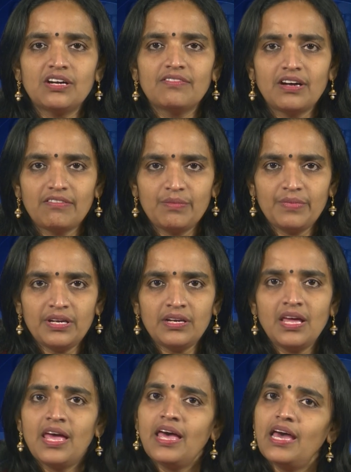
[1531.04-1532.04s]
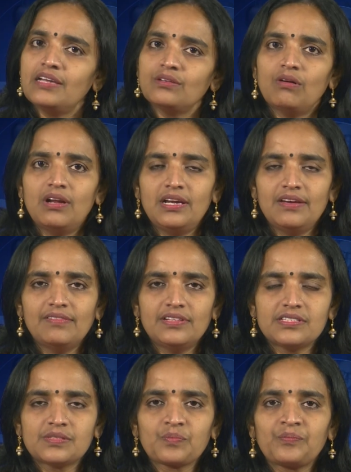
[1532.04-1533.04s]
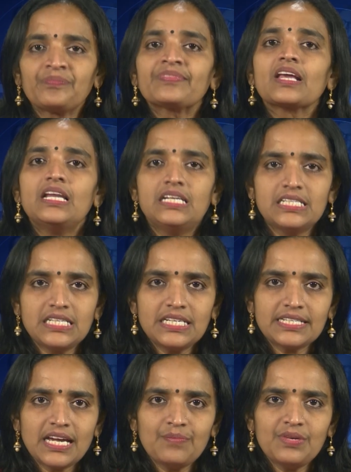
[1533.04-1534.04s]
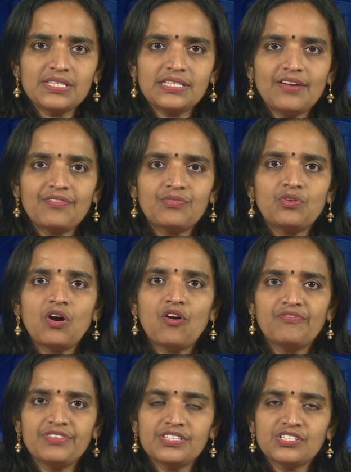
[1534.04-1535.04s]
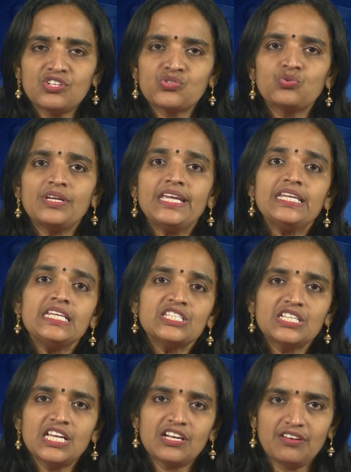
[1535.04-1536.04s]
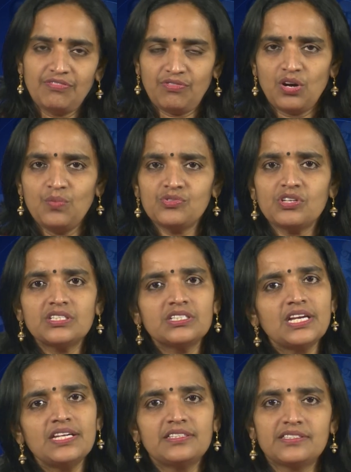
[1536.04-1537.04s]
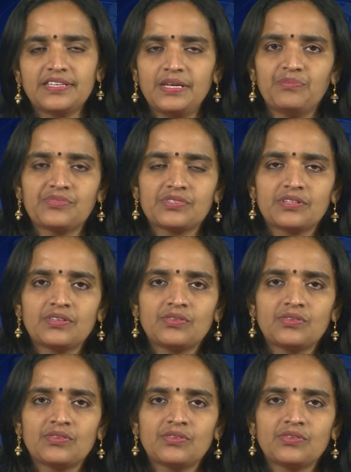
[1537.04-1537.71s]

of government at all levels. Little time is left for officers to initiate reforms or change schemes.